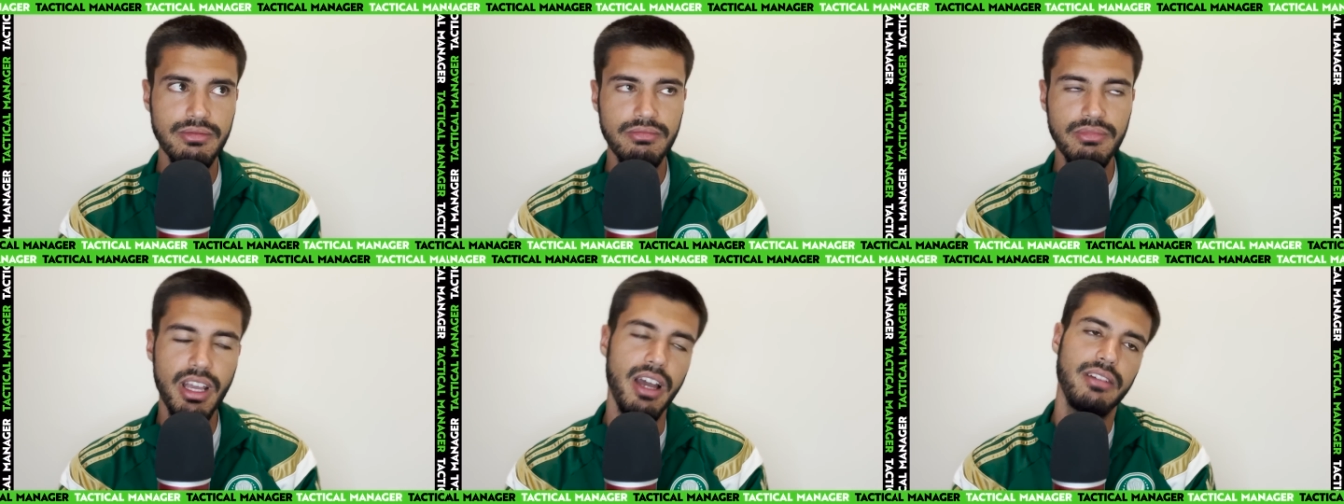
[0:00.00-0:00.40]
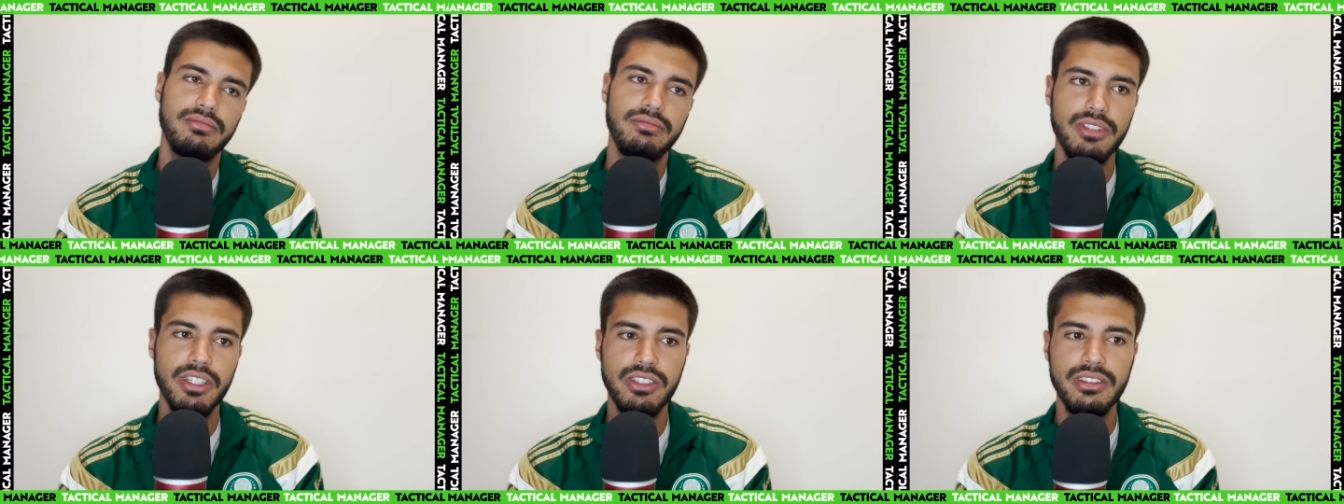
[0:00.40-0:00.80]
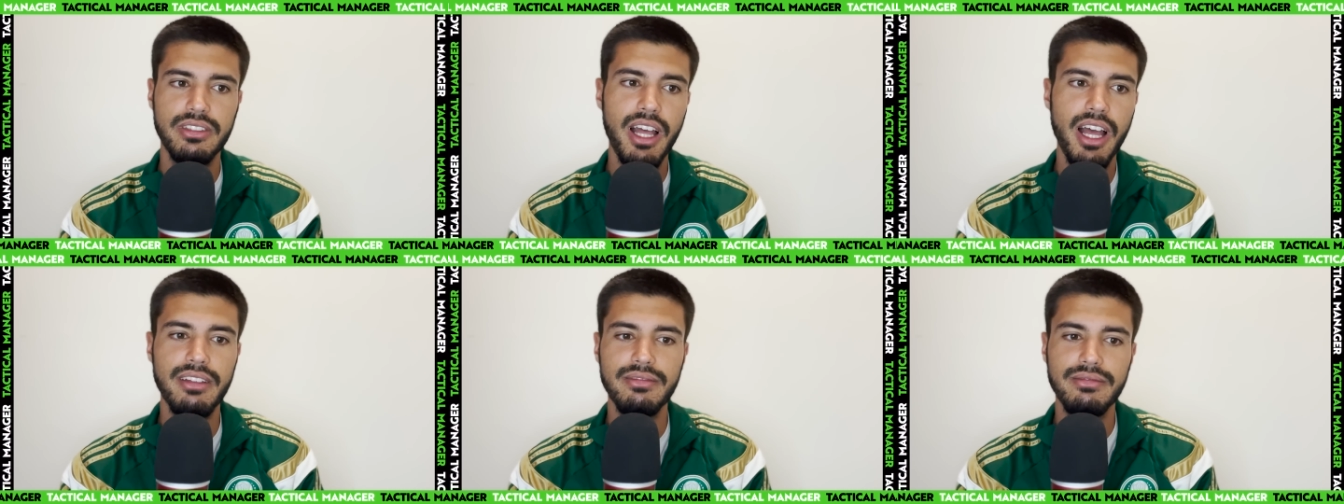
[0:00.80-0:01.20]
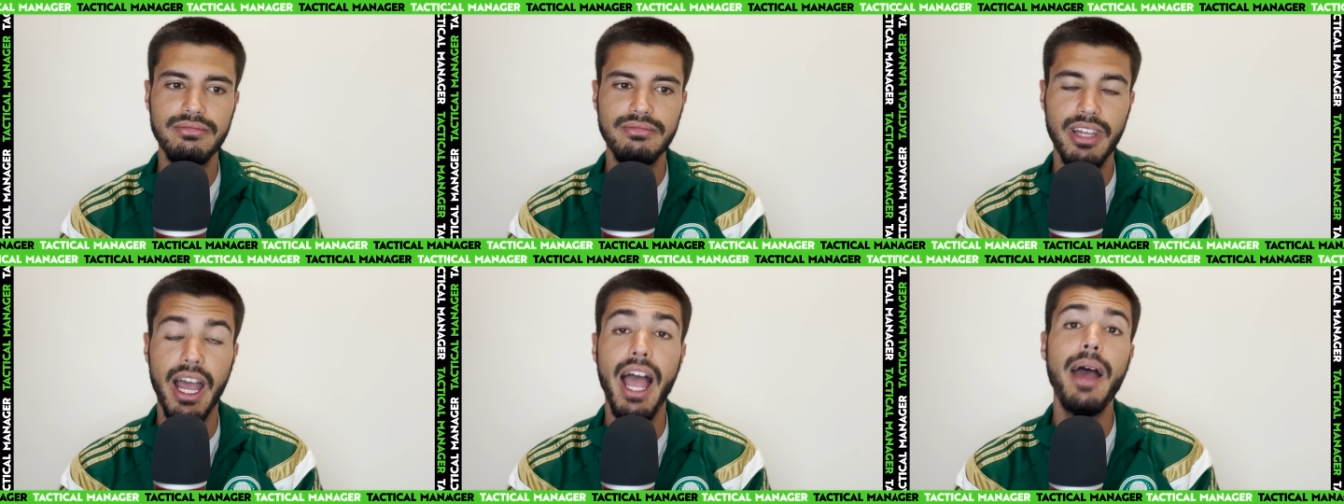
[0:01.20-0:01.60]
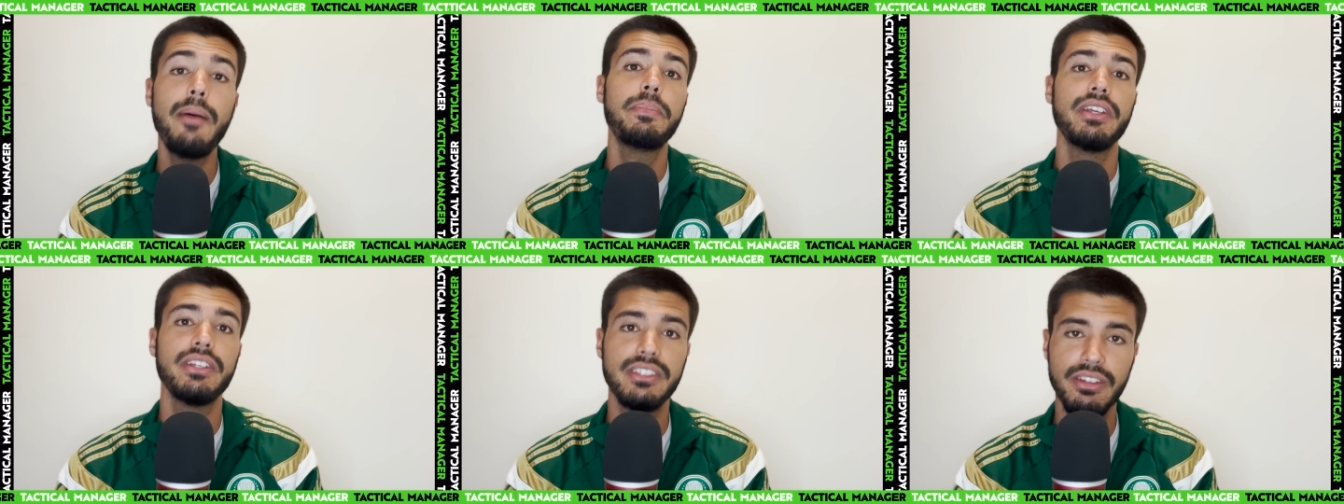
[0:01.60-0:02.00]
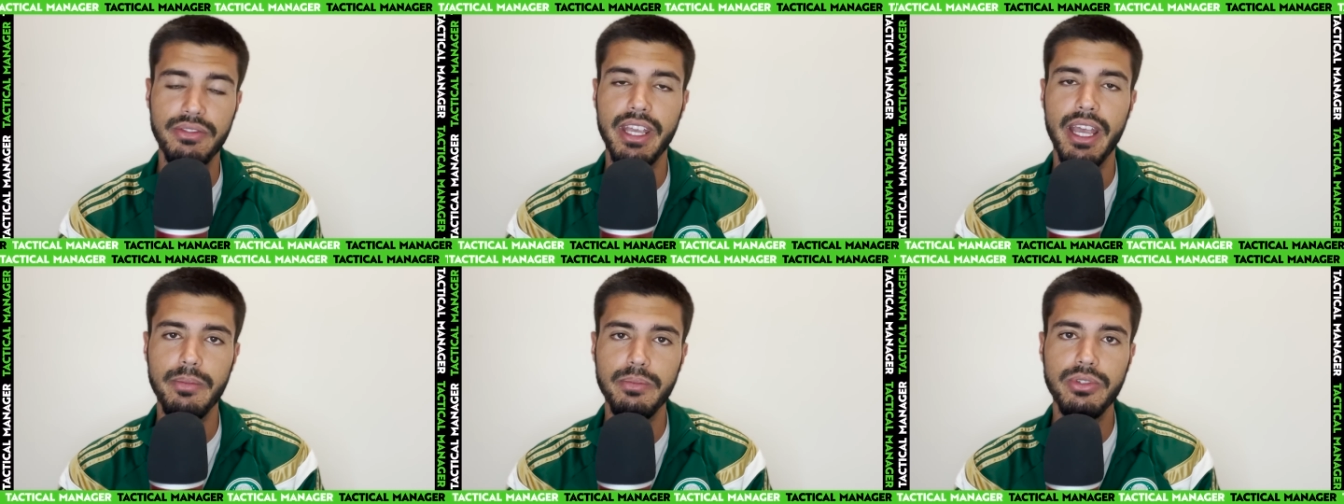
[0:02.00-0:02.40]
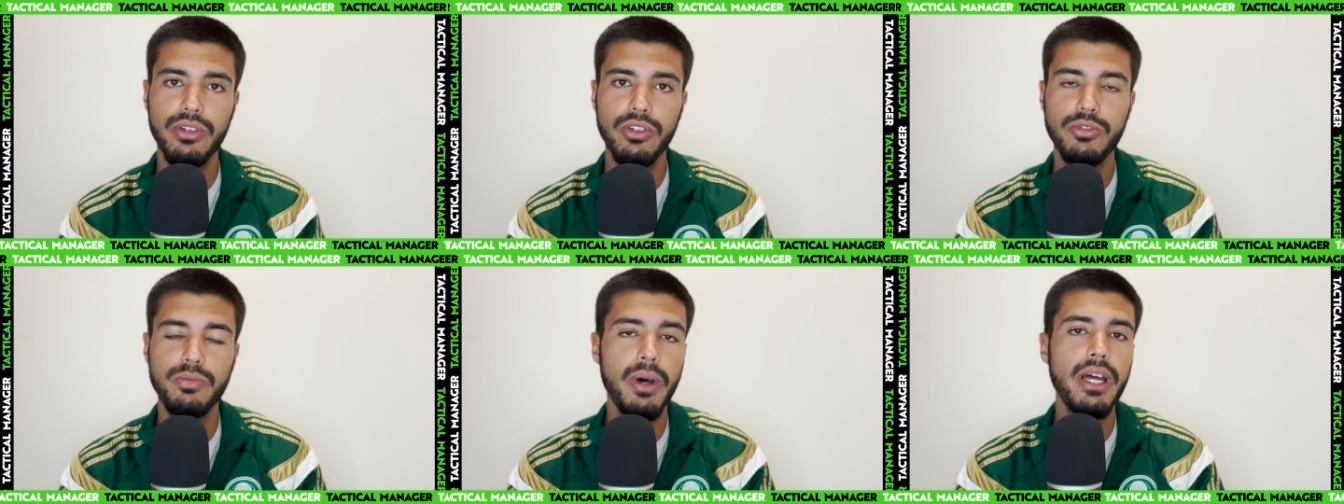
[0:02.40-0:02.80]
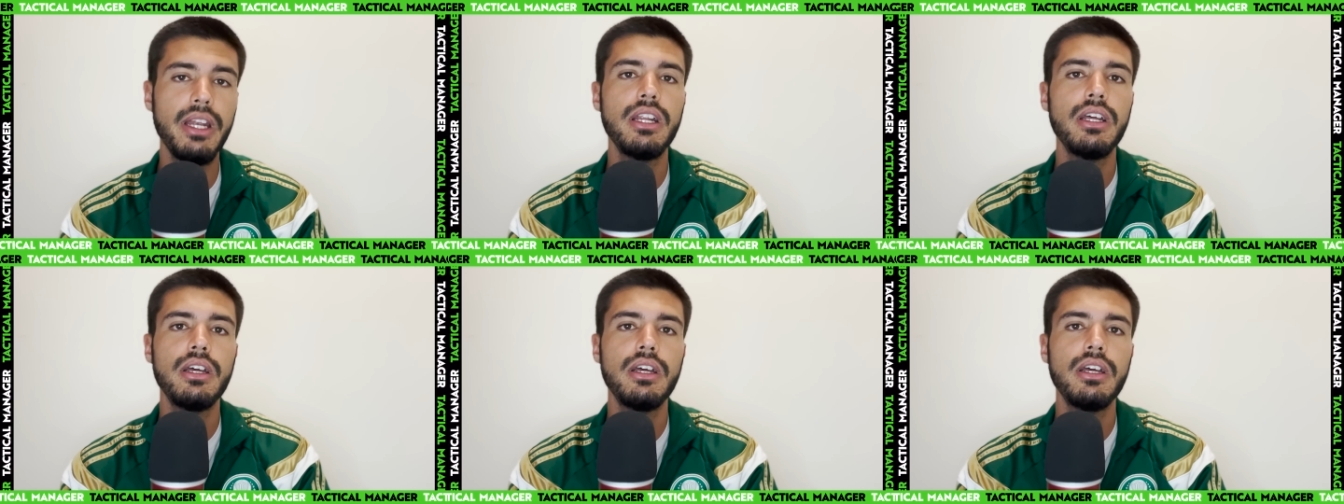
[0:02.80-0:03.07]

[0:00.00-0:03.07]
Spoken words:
Yeah, it's not the happiest of the episodes, but